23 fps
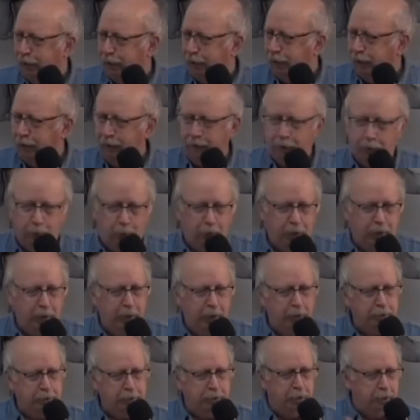Everyone here
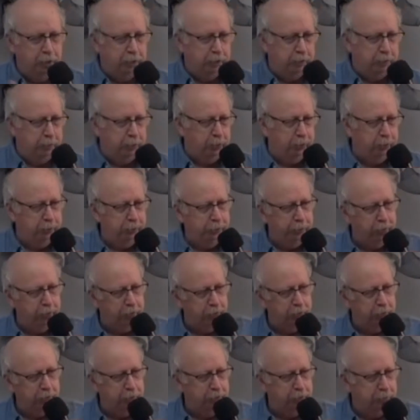has done some good
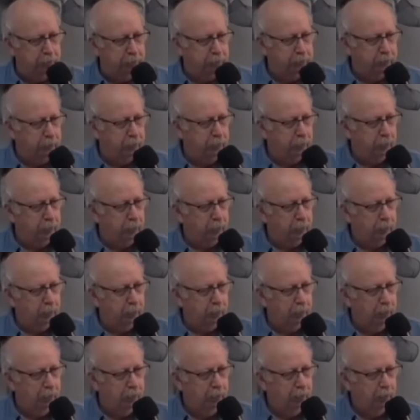things.
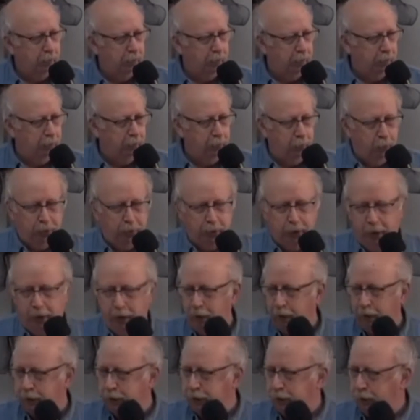Everyone here
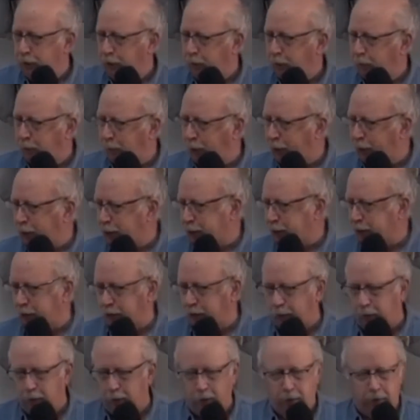has blessed the
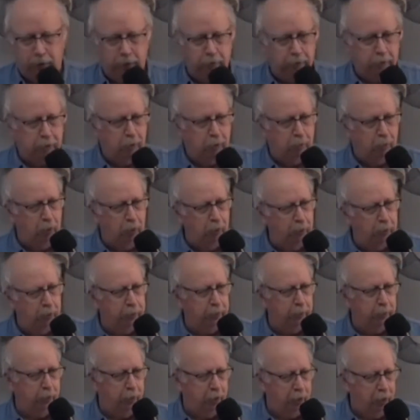Lord in some way with
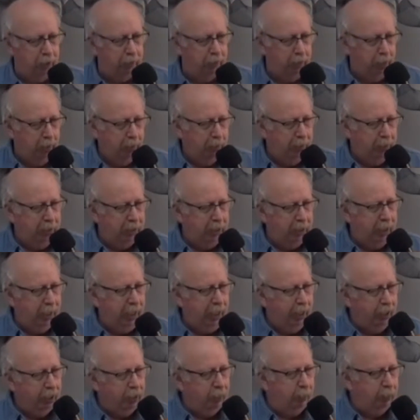their life. But it
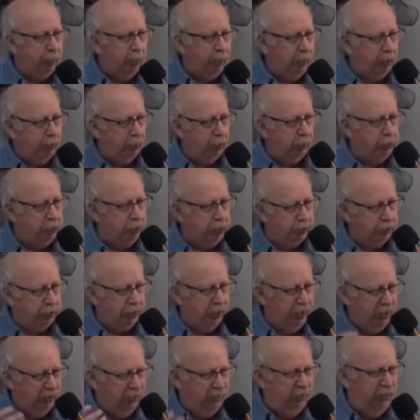can't depend on just
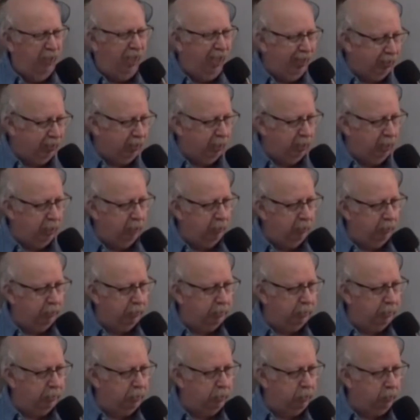that kind of a
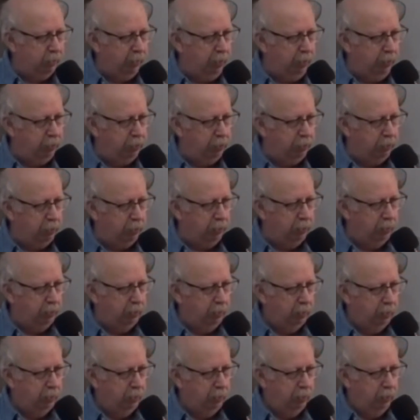situation.
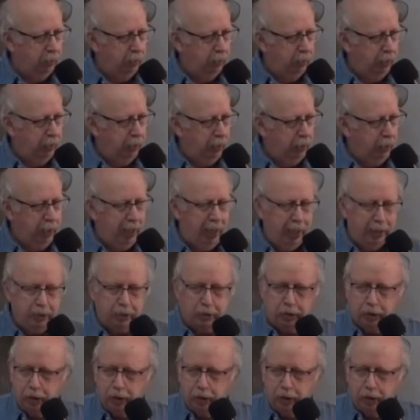It has to